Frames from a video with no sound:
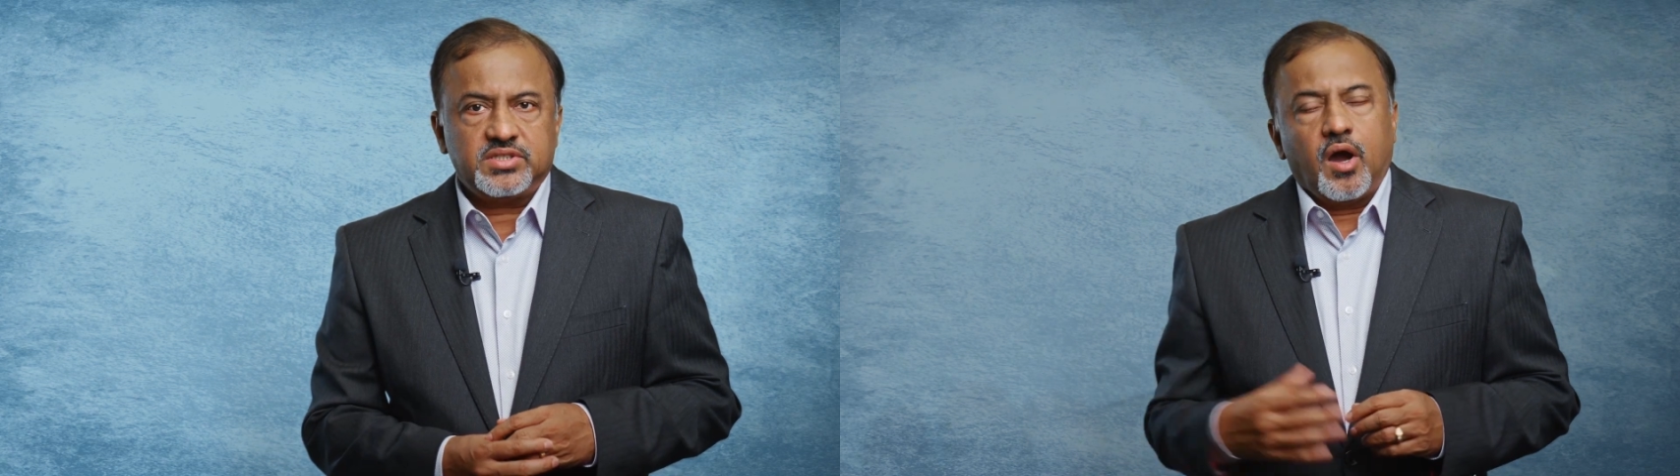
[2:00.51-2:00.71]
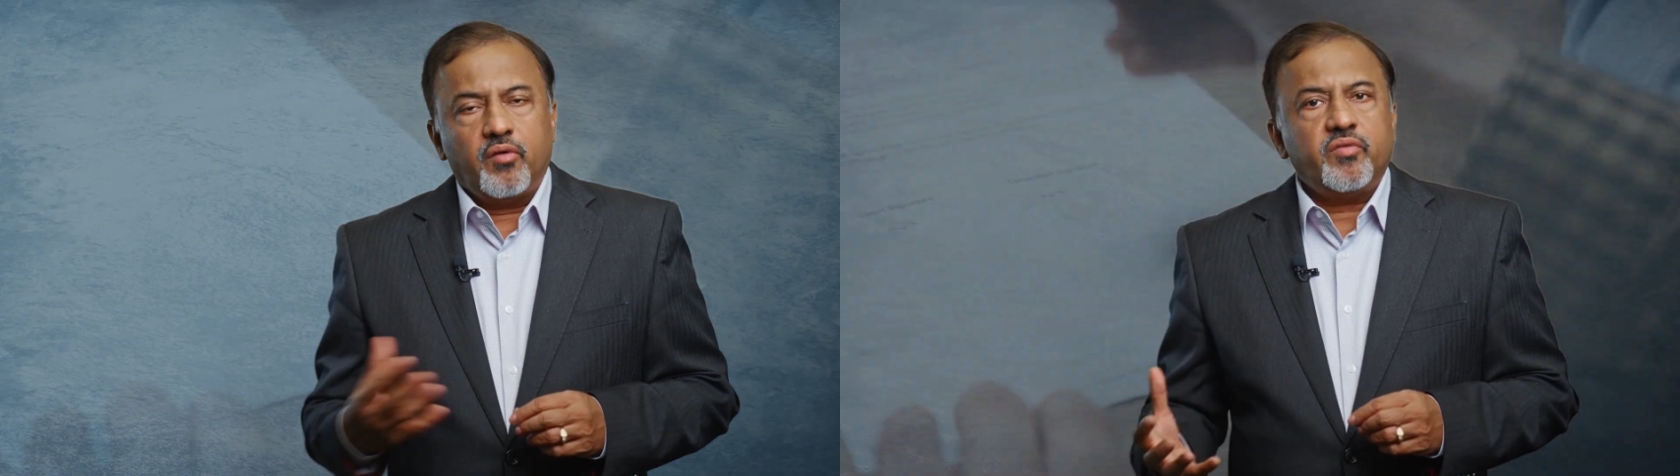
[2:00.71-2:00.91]

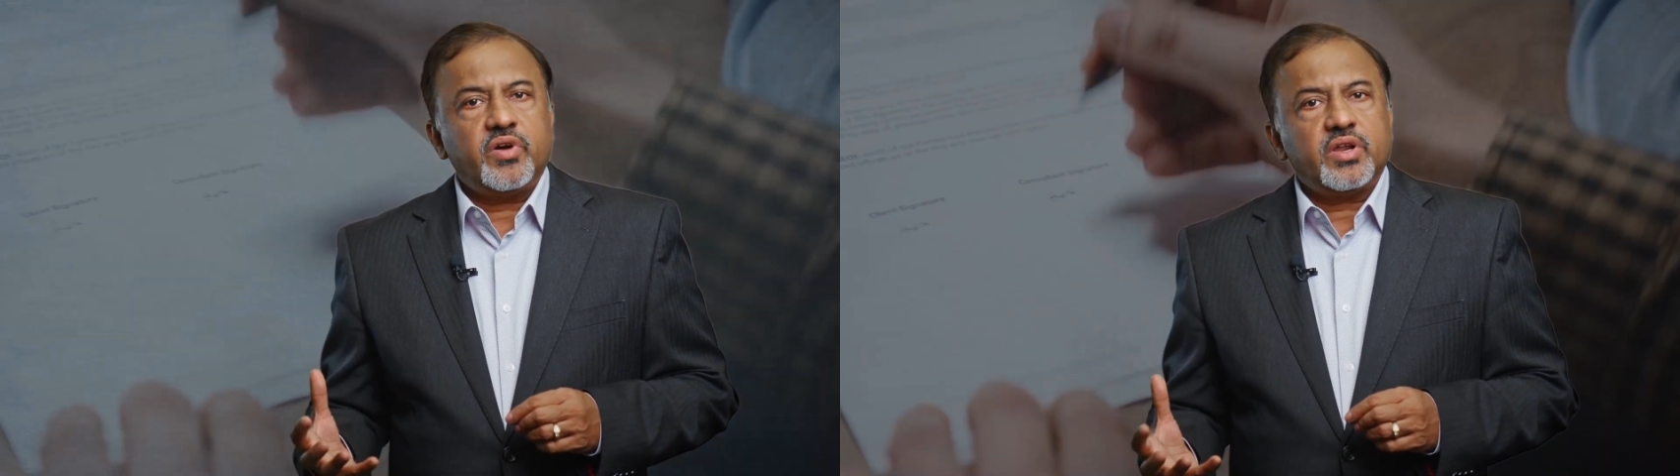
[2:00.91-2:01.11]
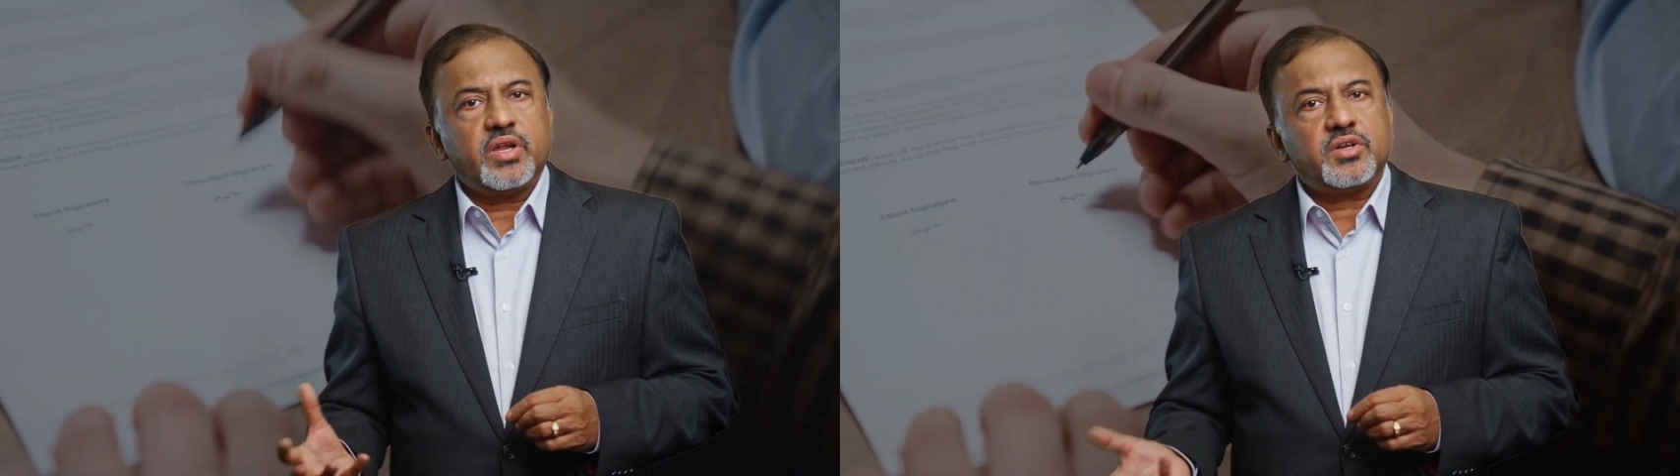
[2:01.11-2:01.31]

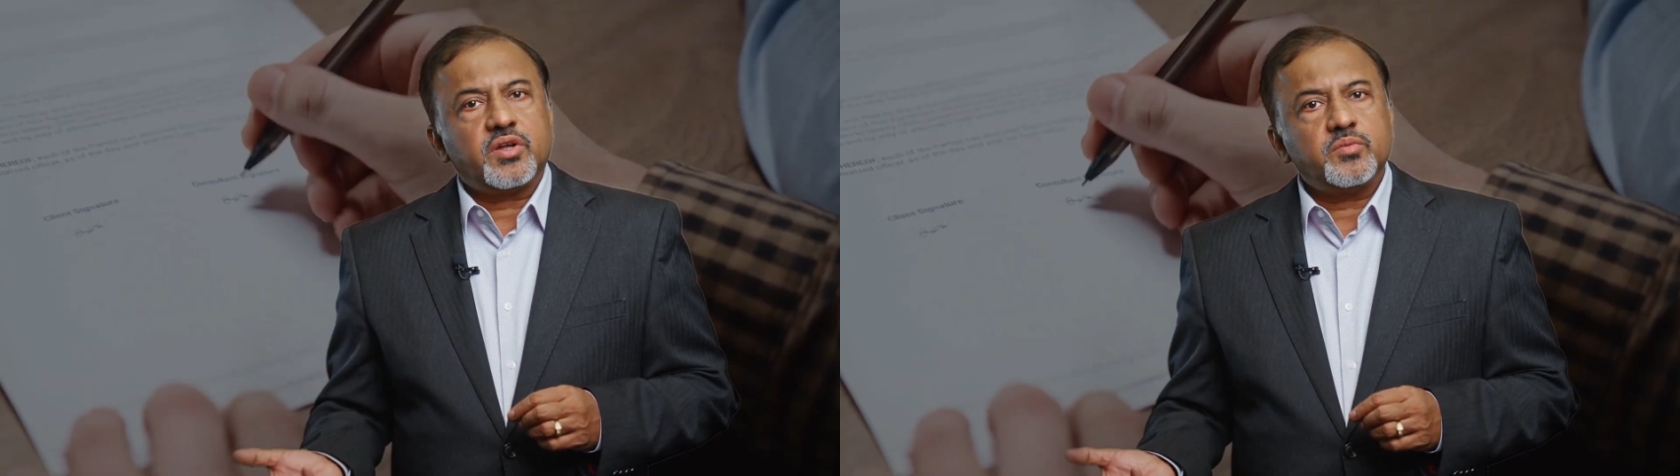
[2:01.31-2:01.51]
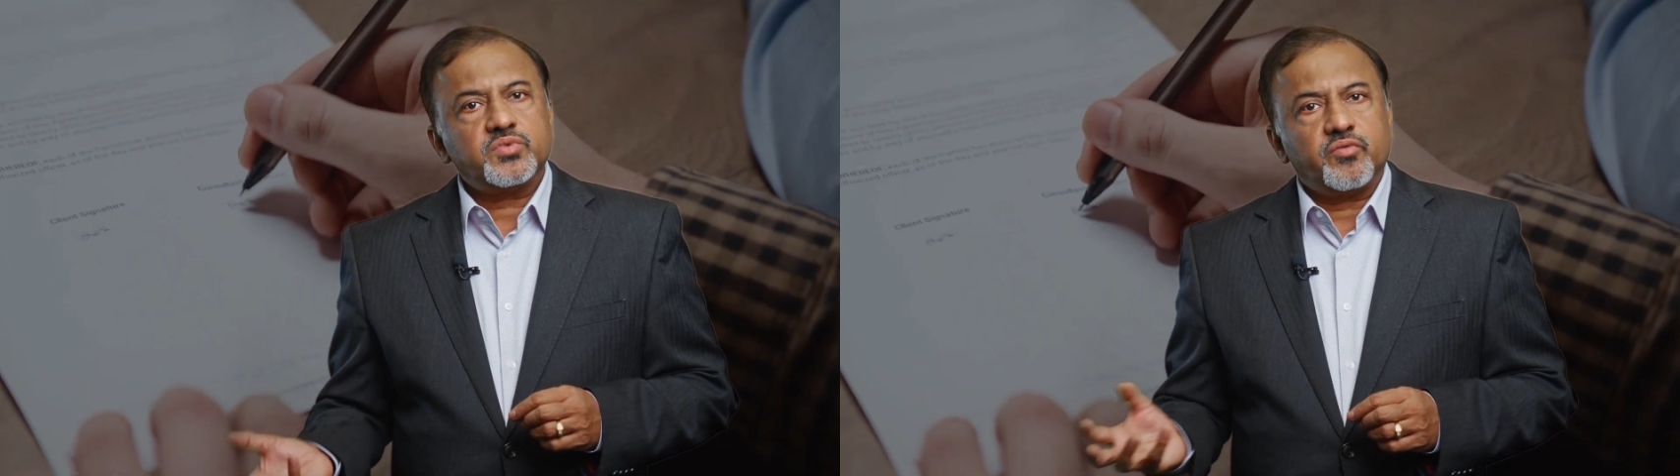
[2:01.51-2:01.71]
However, in
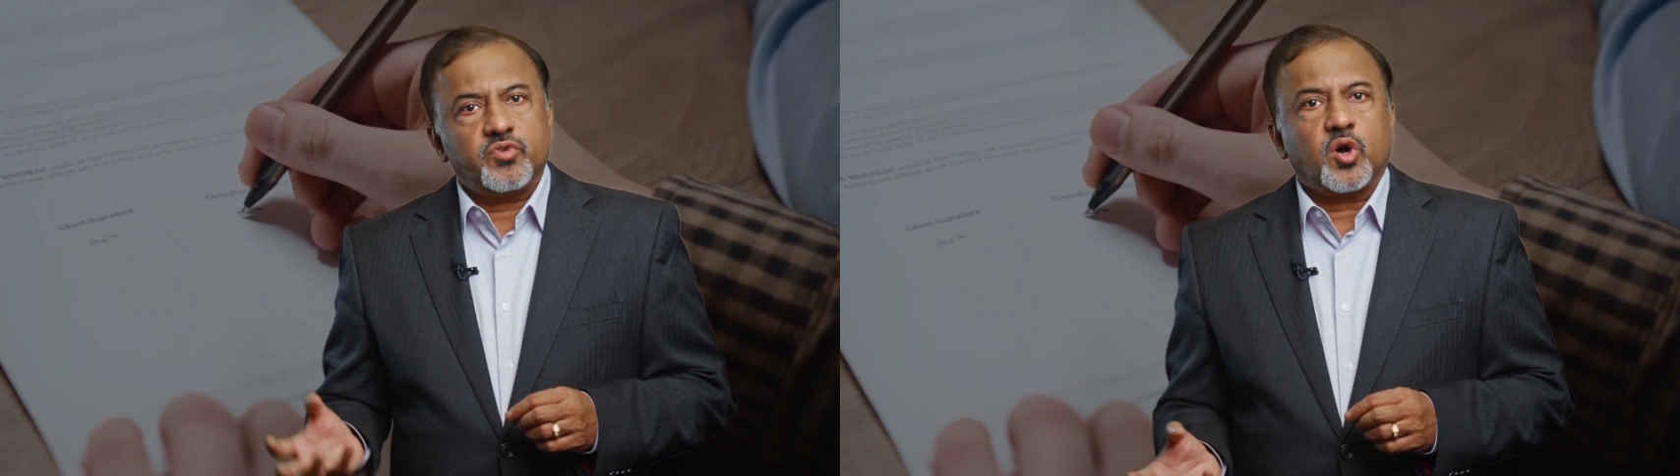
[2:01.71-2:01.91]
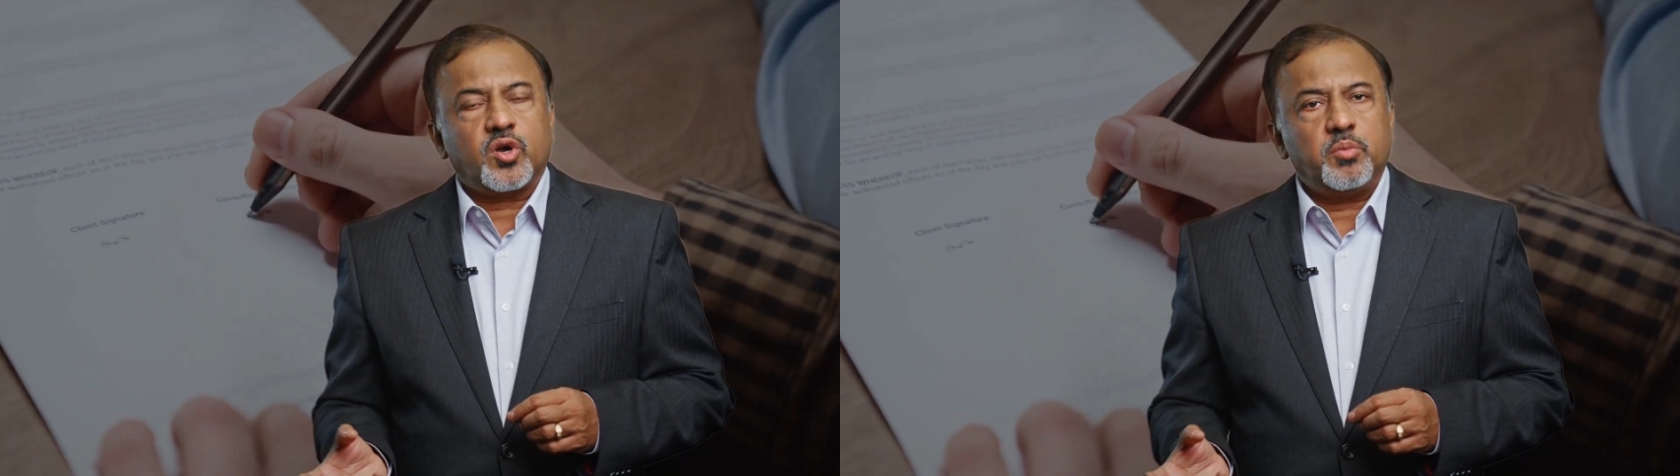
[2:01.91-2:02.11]
terms of
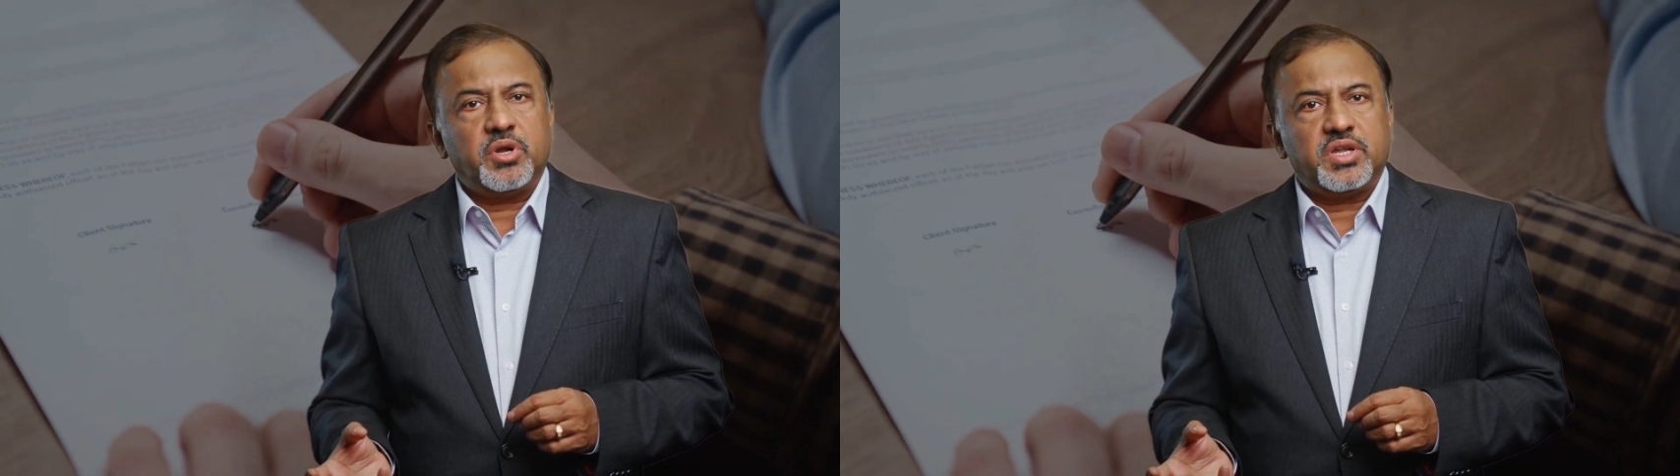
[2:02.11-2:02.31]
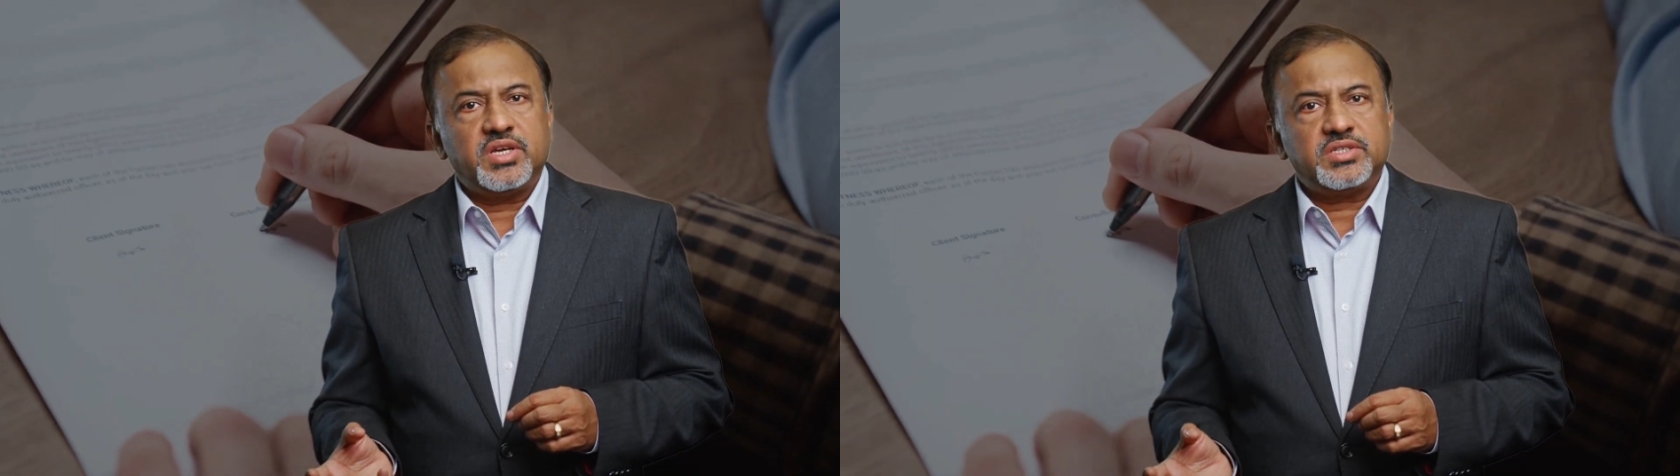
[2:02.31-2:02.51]

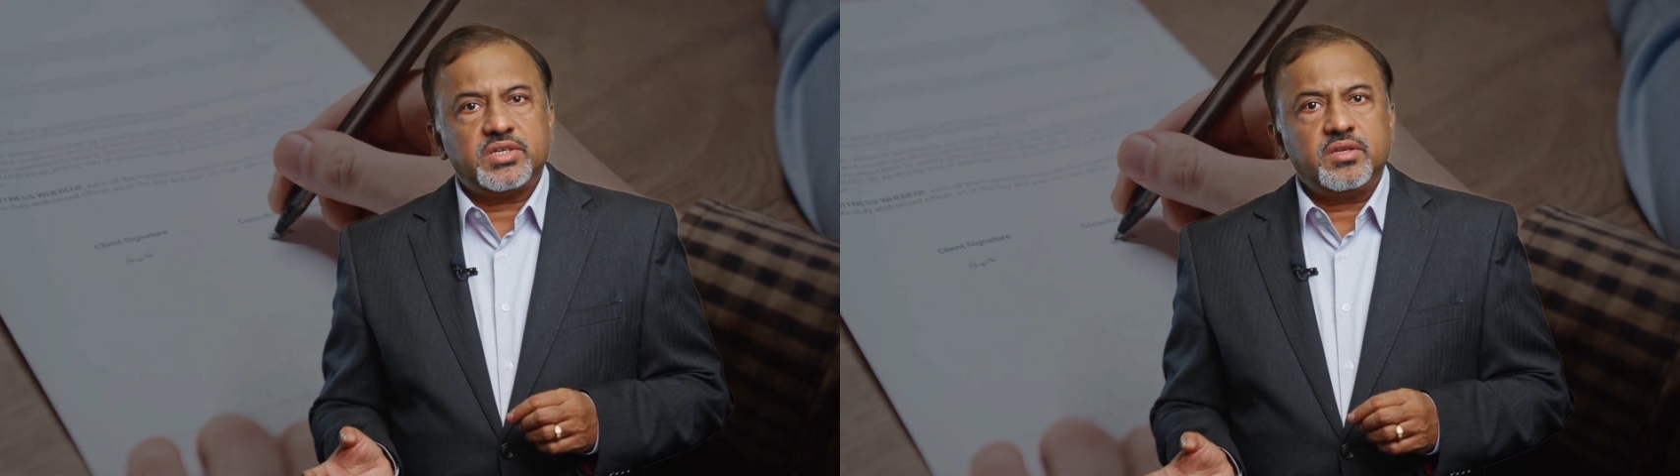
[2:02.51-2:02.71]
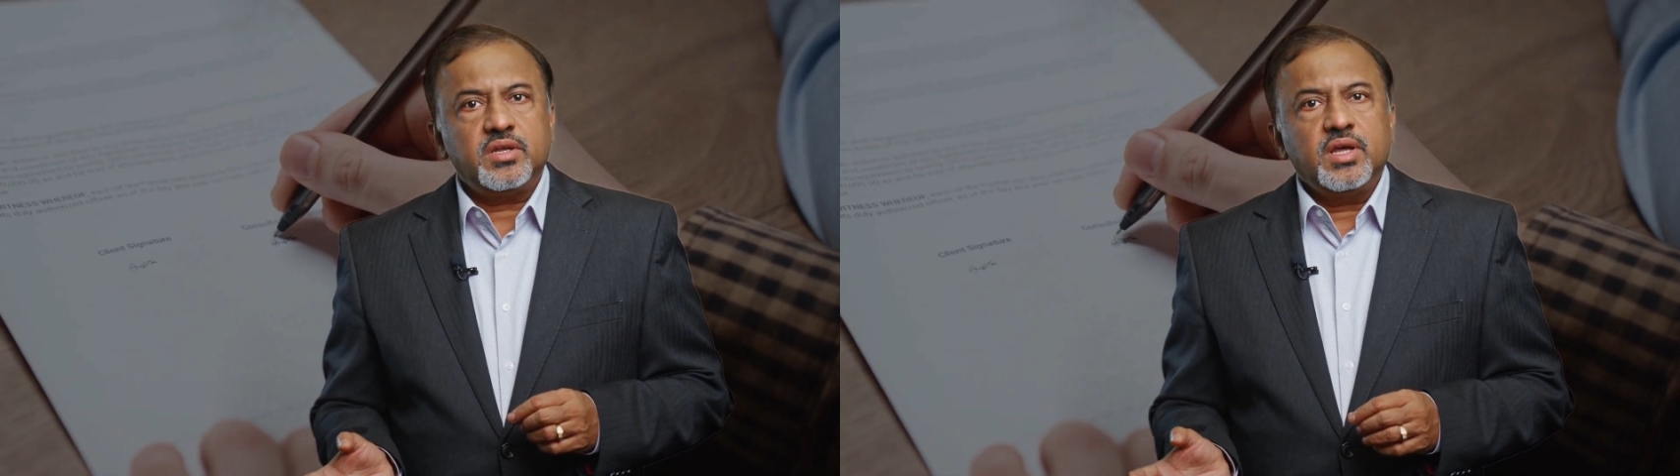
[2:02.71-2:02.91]
documentation,